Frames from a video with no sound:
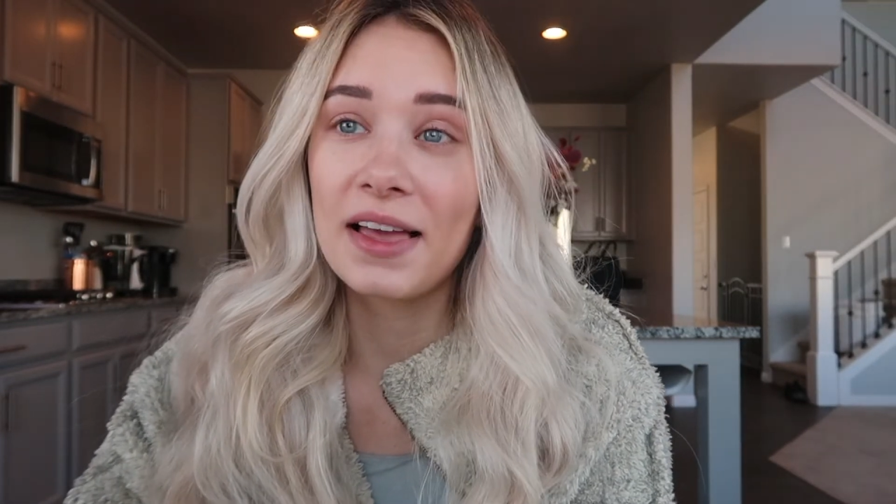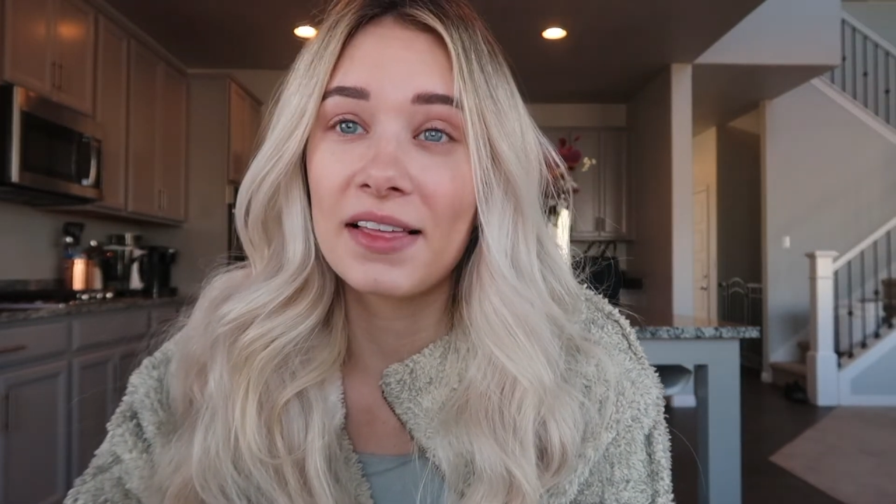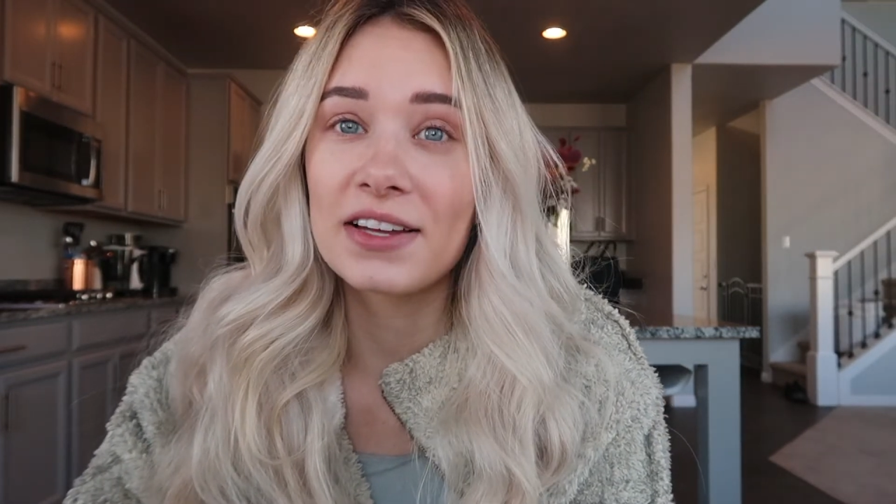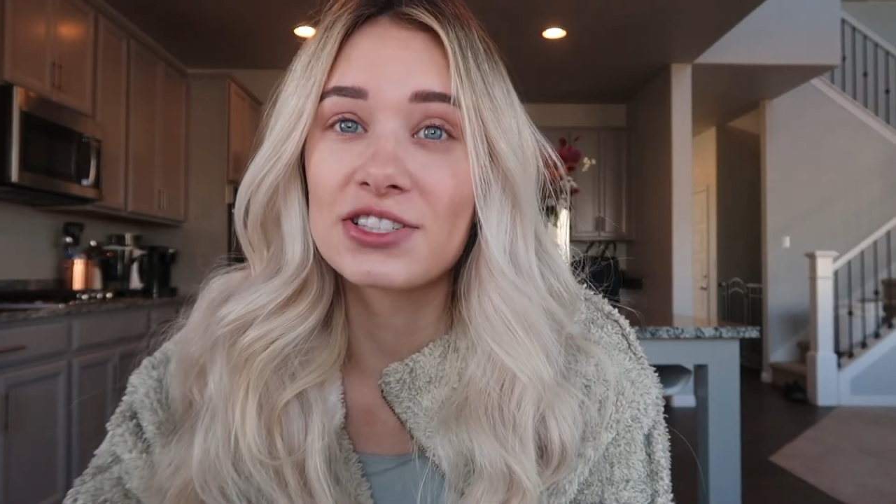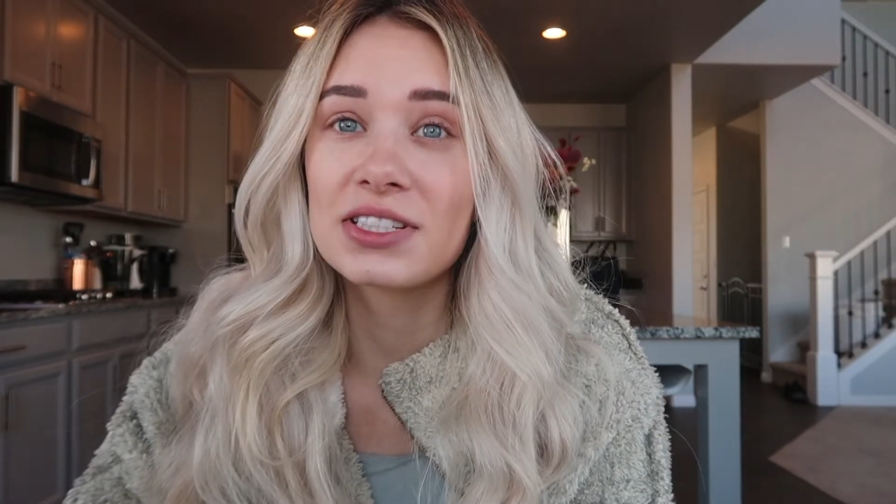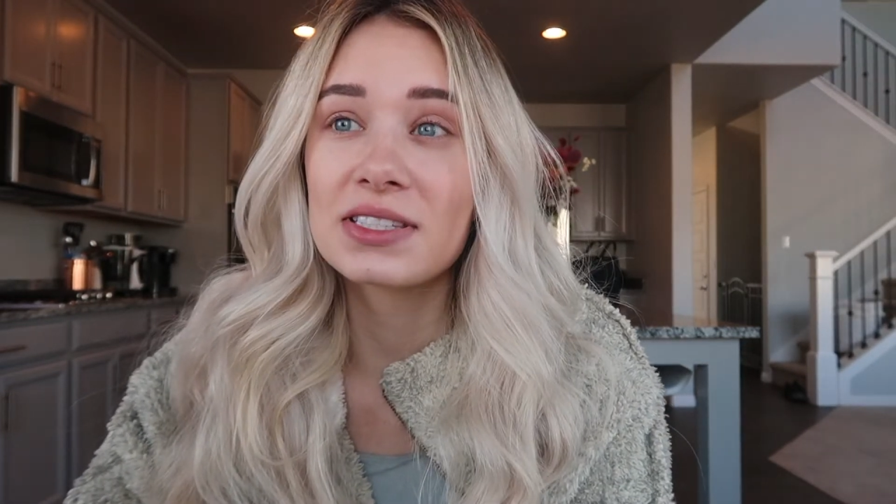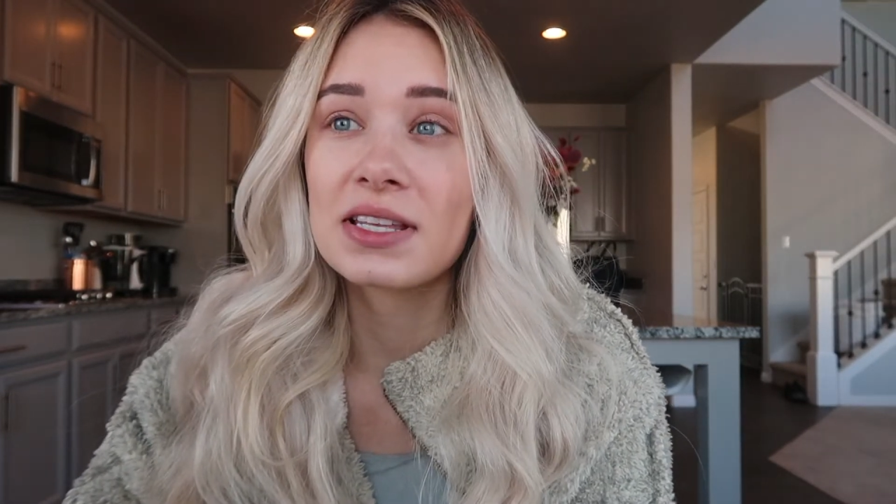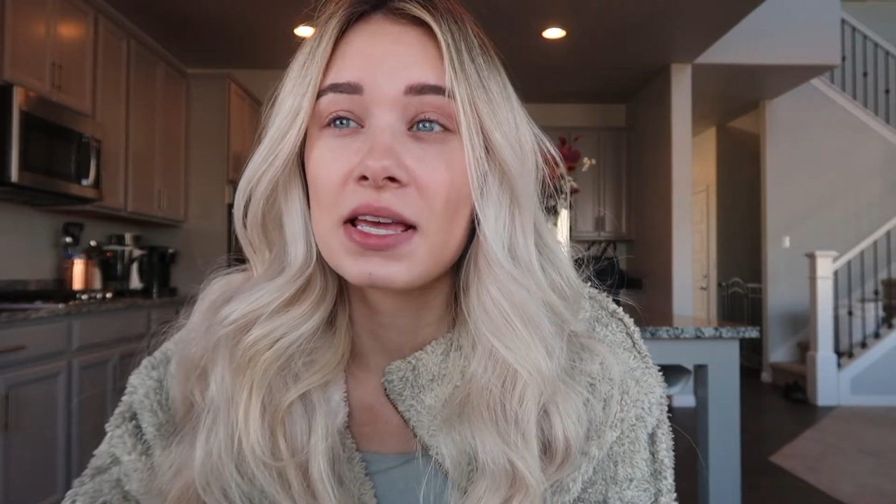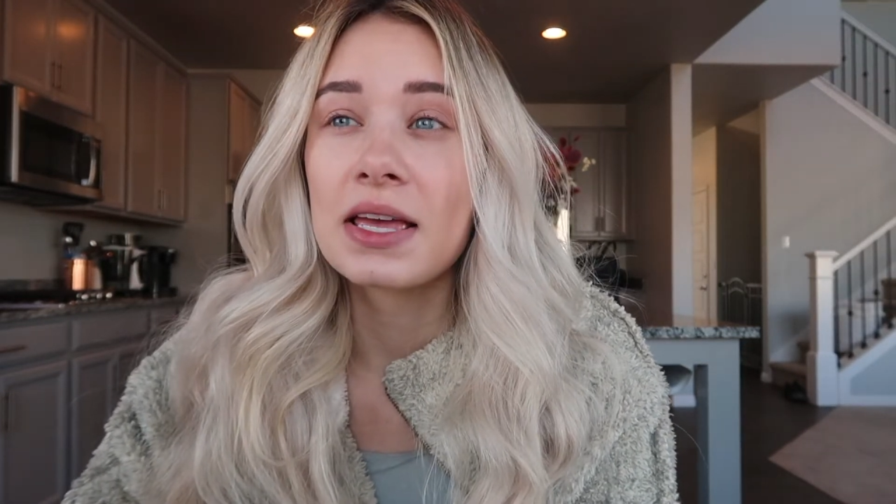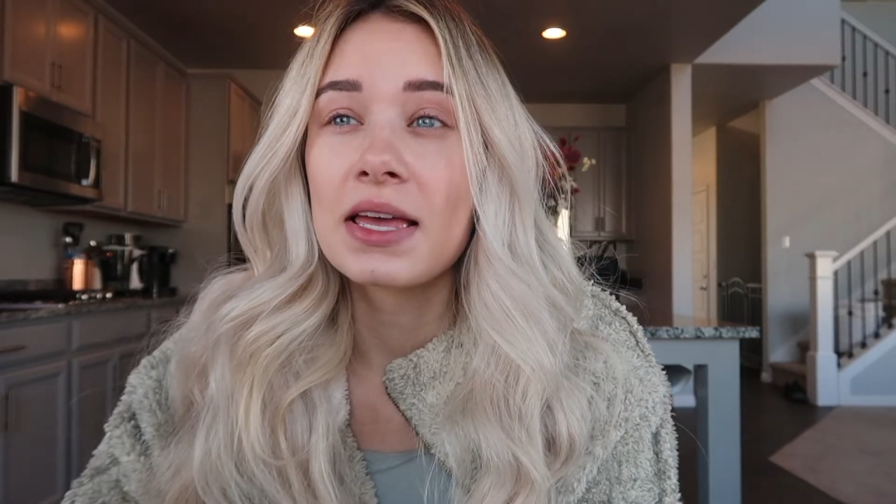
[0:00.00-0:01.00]
eyelashes,
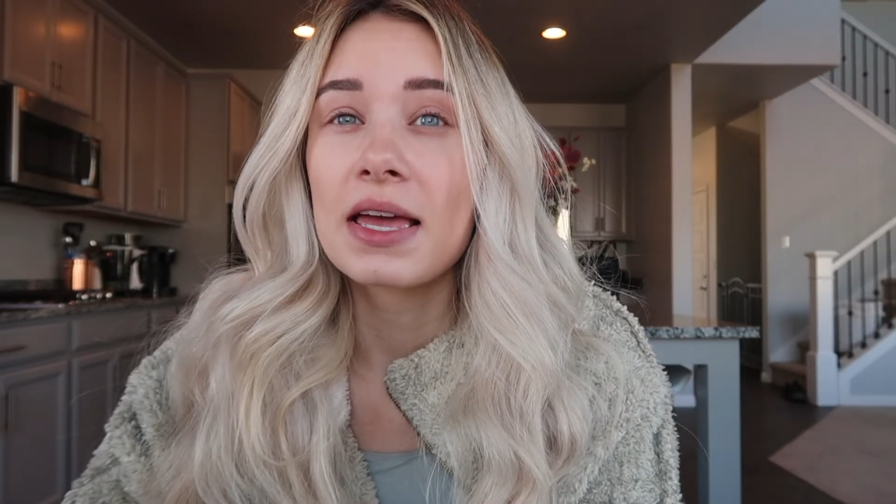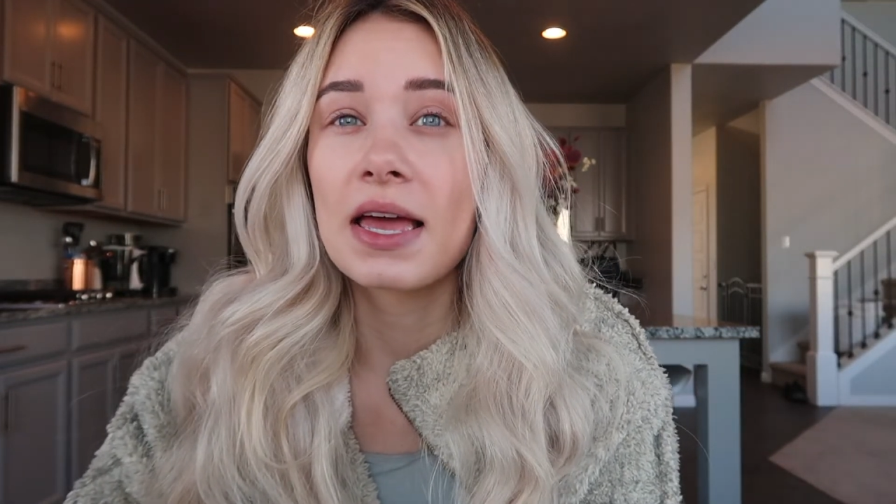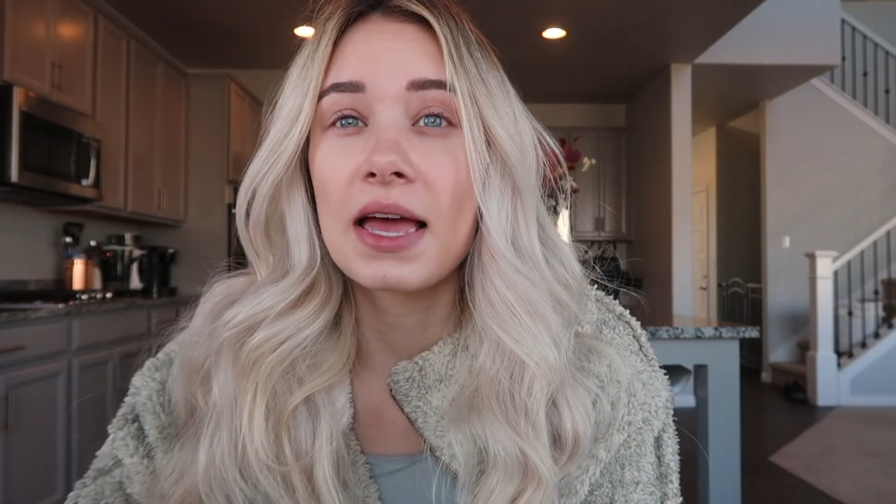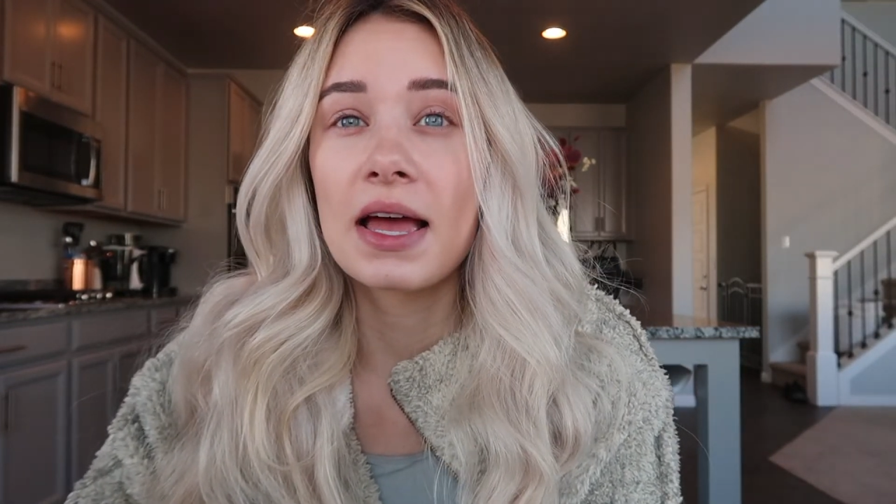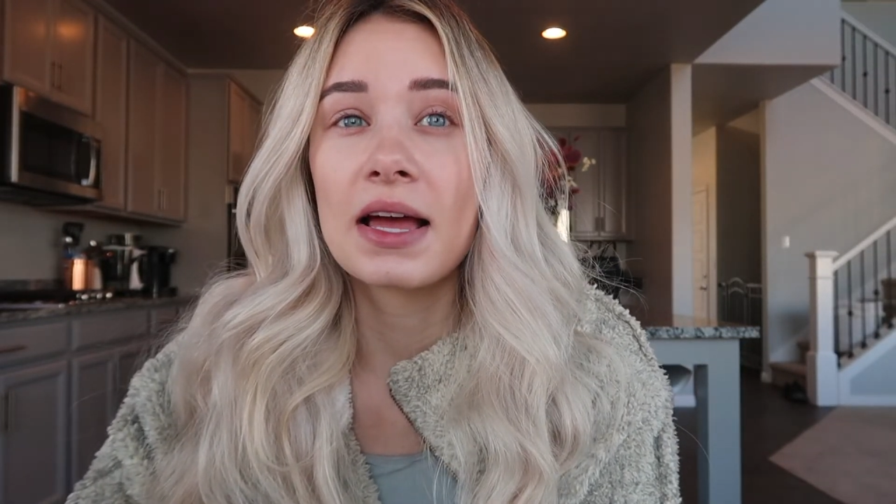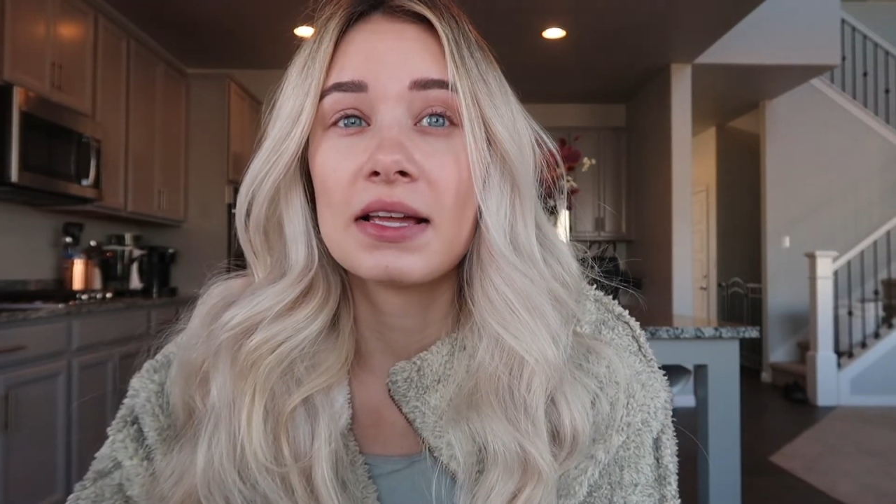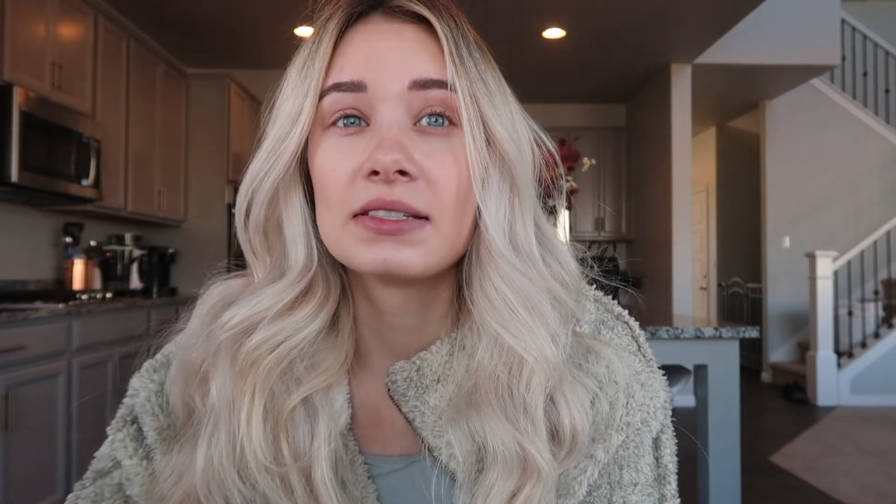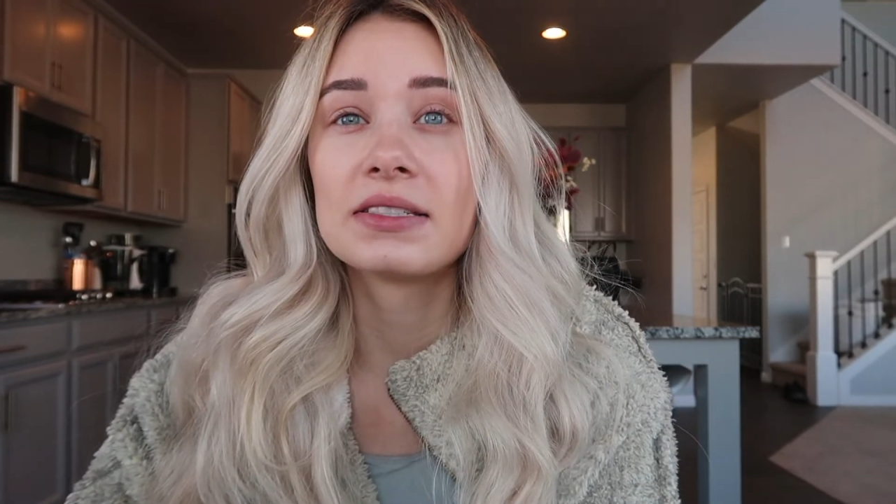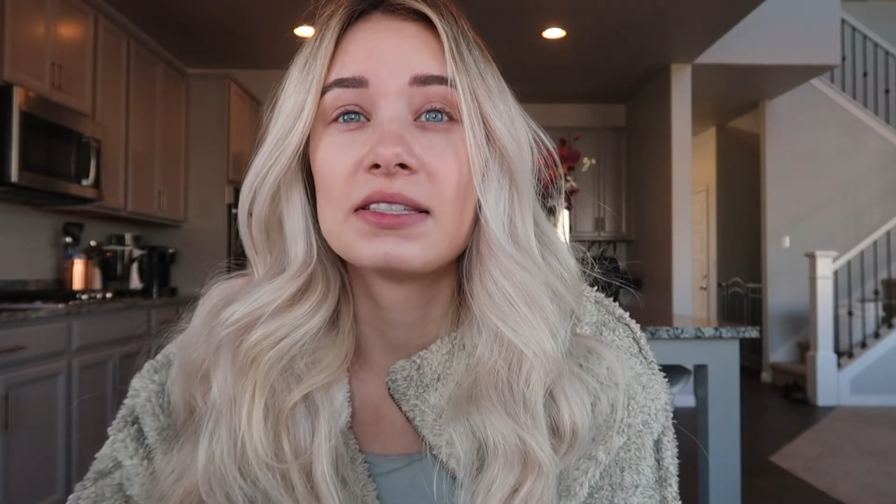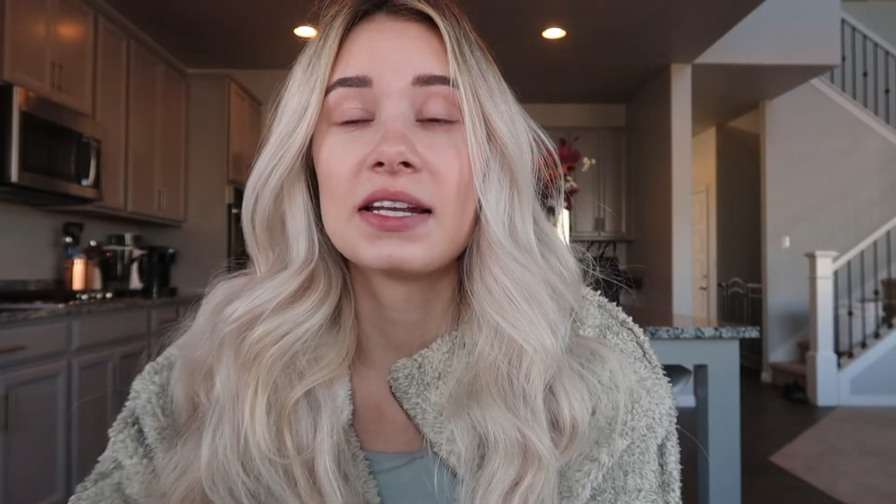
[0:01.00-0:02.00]

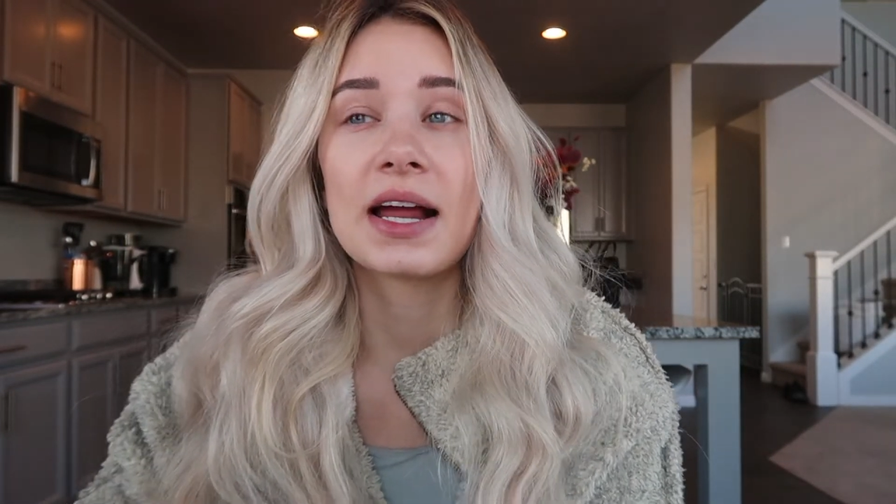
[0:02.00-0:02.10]
and then I